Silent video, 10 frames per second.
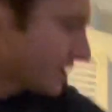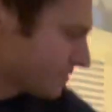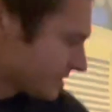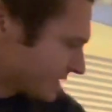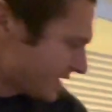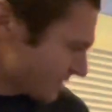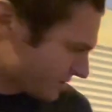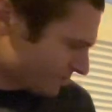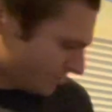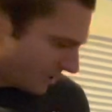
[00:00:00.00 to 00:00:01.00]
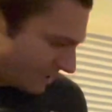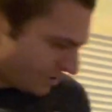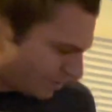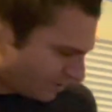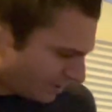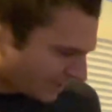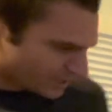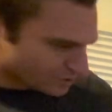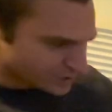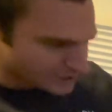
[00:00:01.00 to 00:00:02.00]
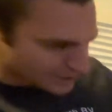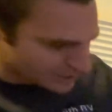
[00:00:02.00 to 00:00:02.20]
what's kind of cool is you can actually,